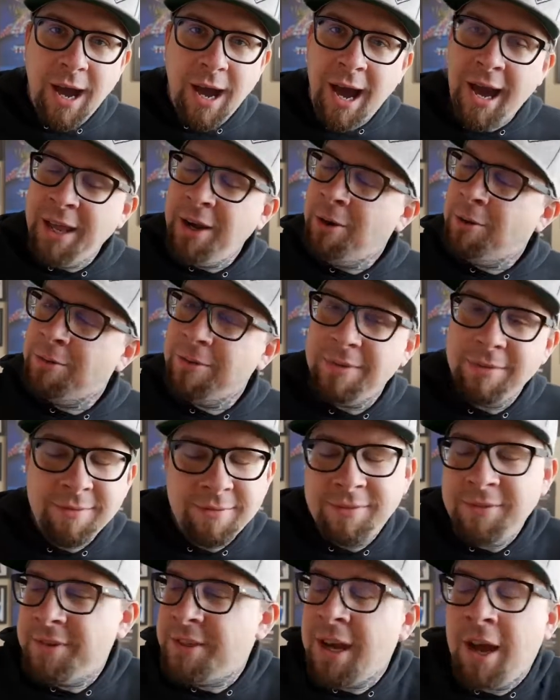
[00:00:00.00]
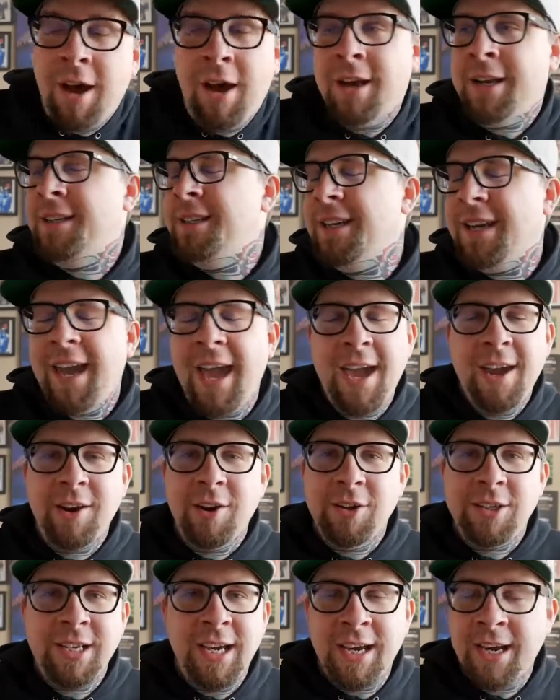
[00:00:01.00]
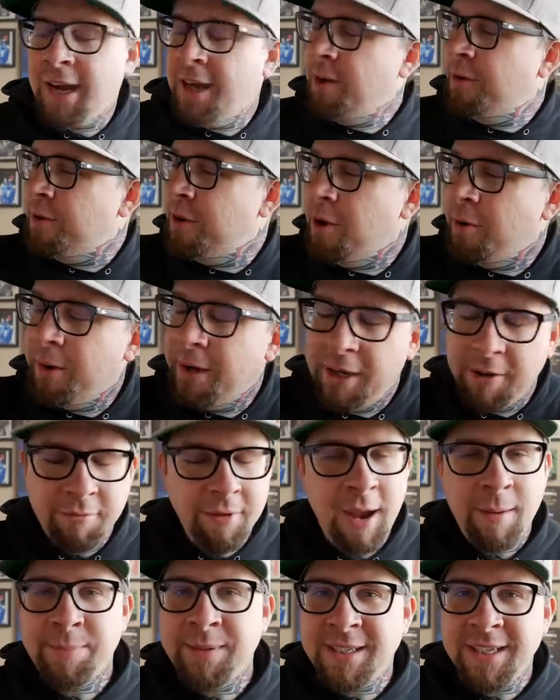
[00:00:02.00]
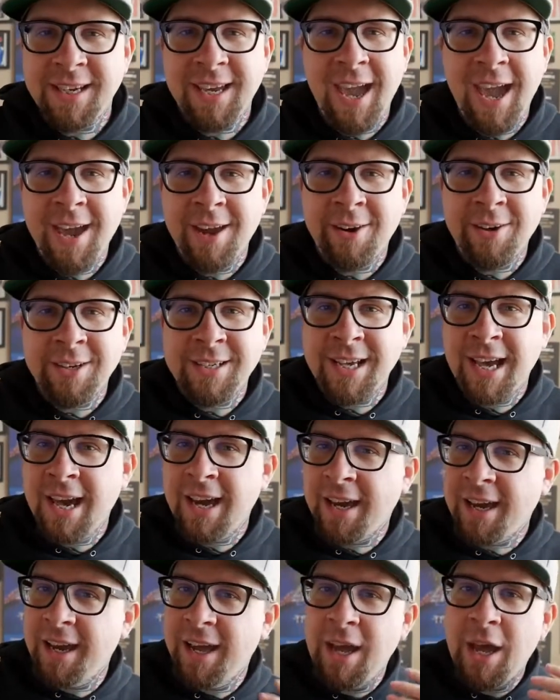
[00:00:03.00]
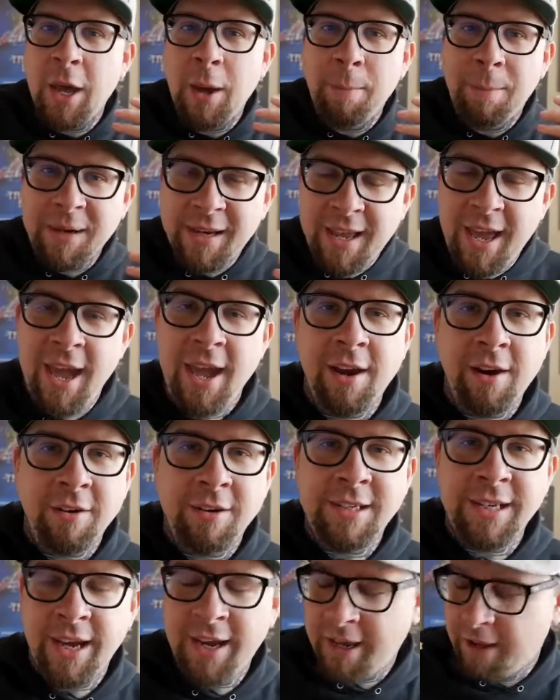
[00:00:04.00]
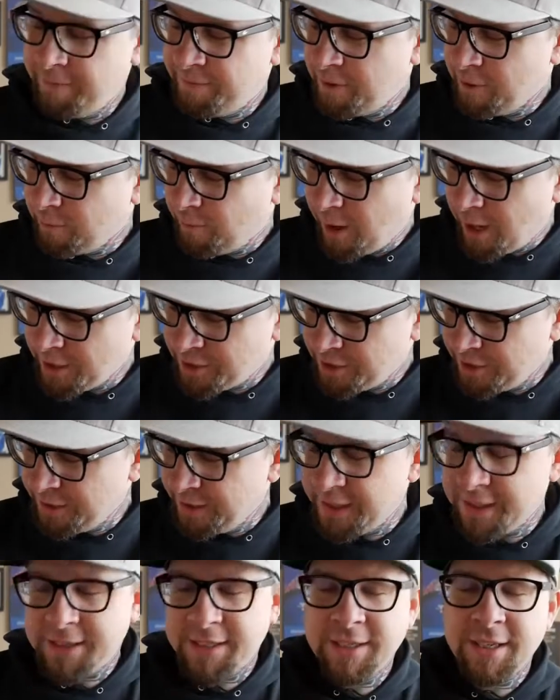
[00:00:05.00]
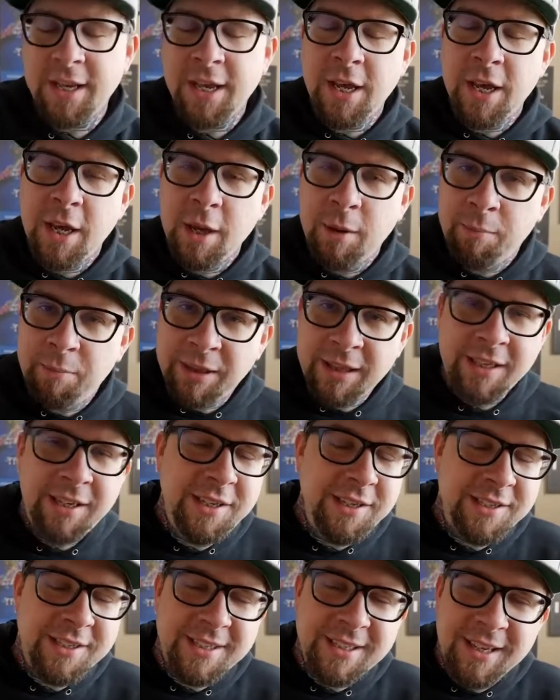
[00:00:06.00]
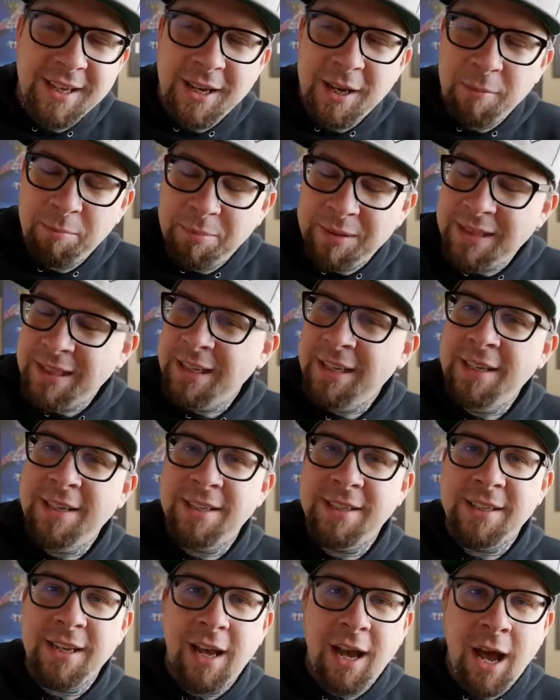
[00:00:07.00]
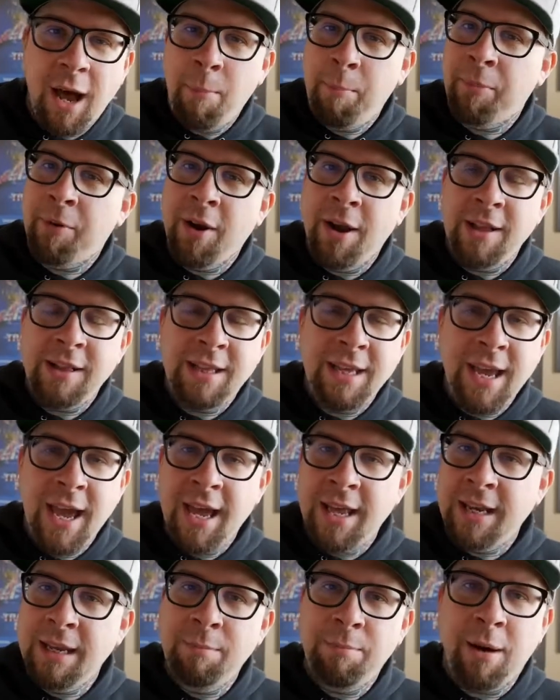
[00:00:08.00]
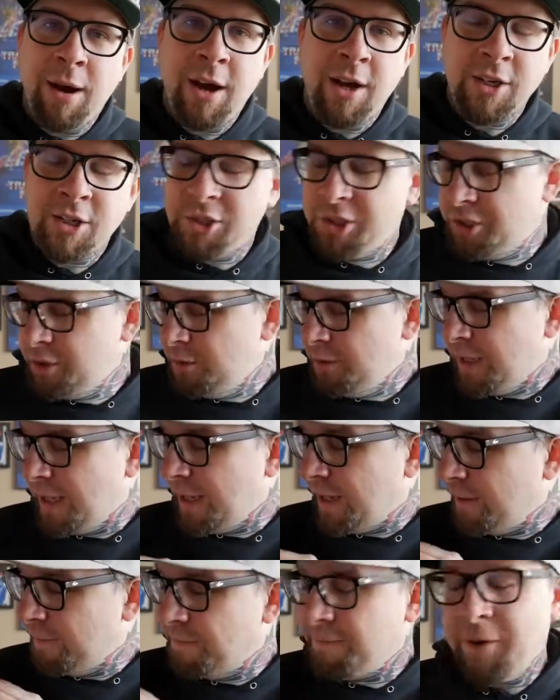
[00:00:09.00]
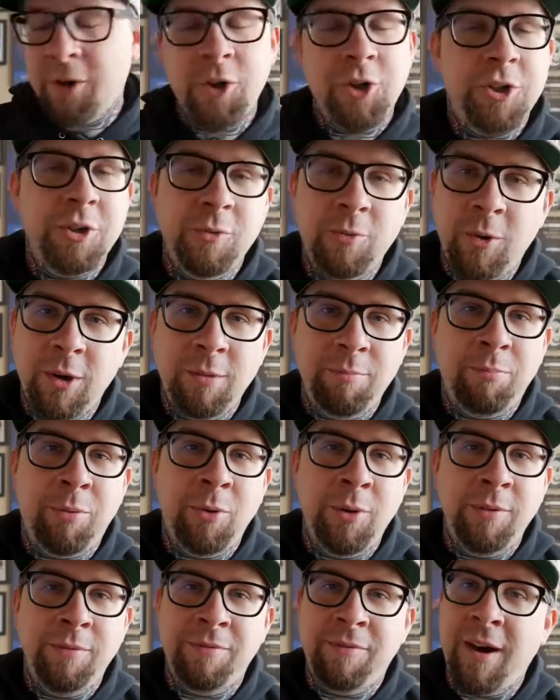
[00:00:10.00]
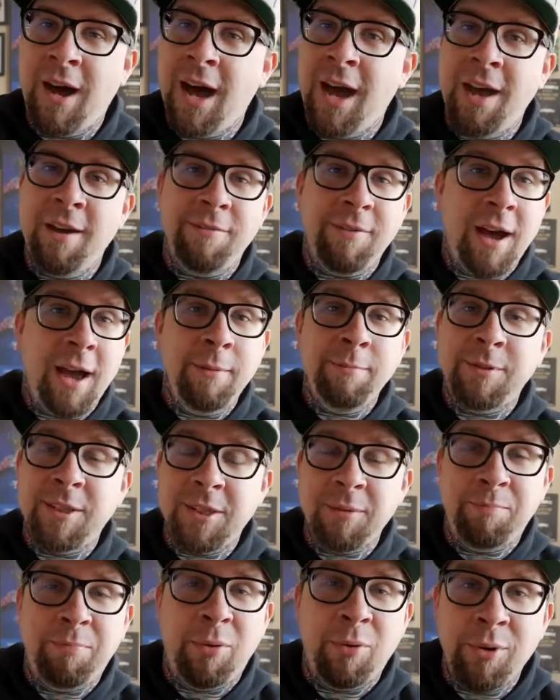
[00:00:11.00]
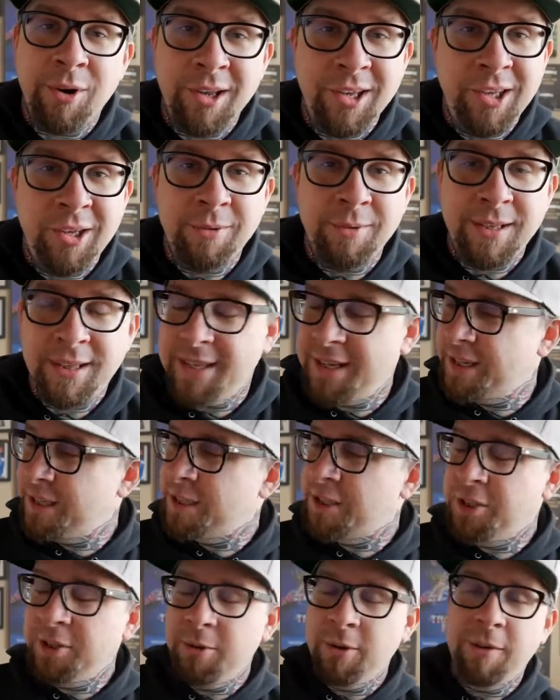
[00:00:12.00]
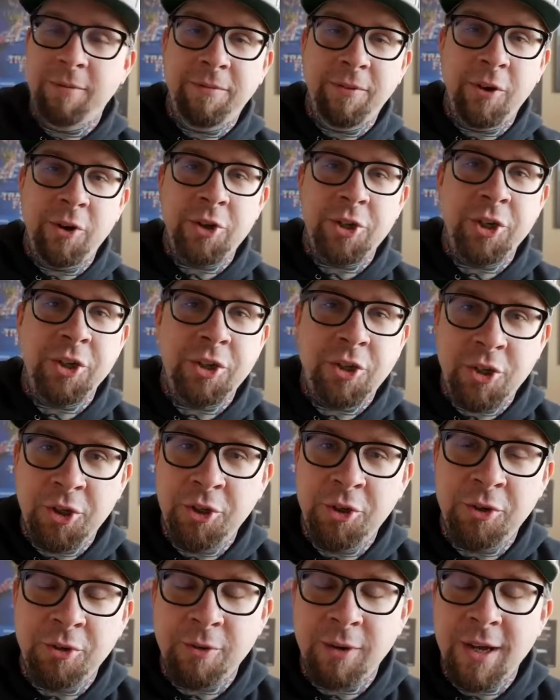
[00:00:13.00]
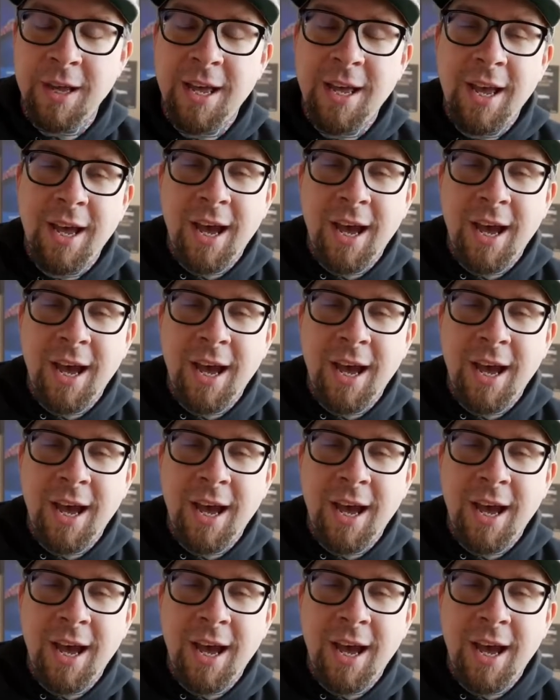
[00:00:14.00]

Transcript: I don't talk to Kanger Tech. I don't know any reps at Kanger Tech, but Kanger Tech, if you're watching this, please upgrade the NEBox. Do like a version 1.5. I'm supporting you in this. Do a version 2